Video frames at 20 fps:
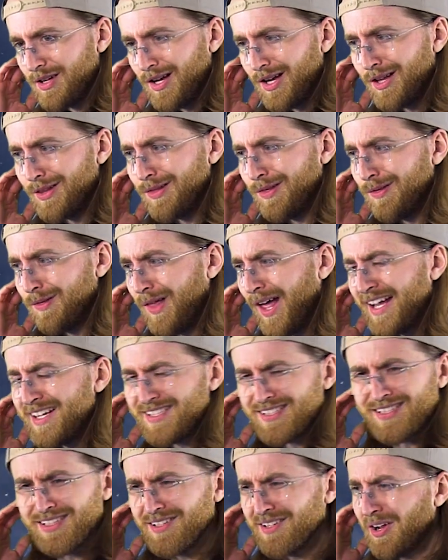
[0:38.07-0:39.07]
A
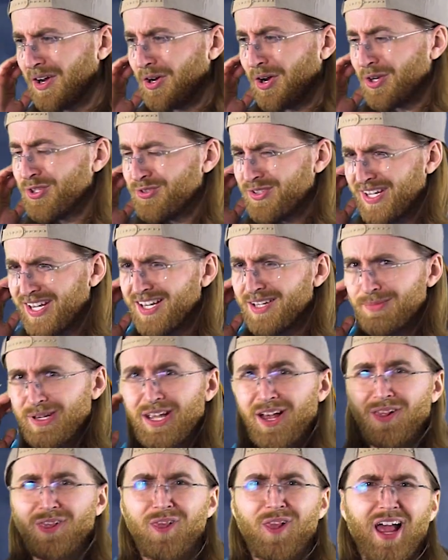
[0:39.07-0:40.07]
license? Are you kidding me?
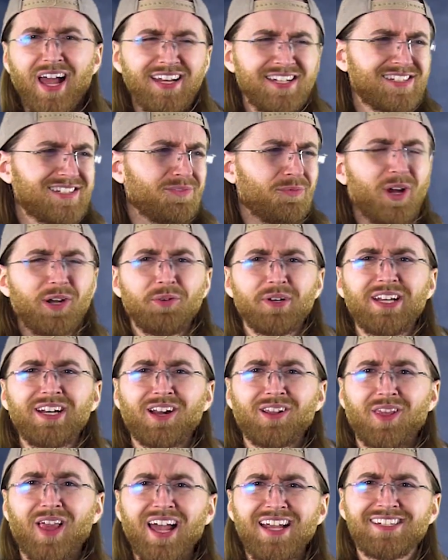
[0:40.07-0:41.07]
A license? Why do I need
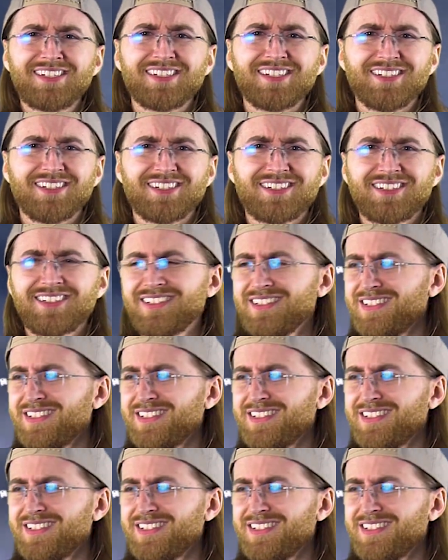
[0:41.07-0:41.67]
a license?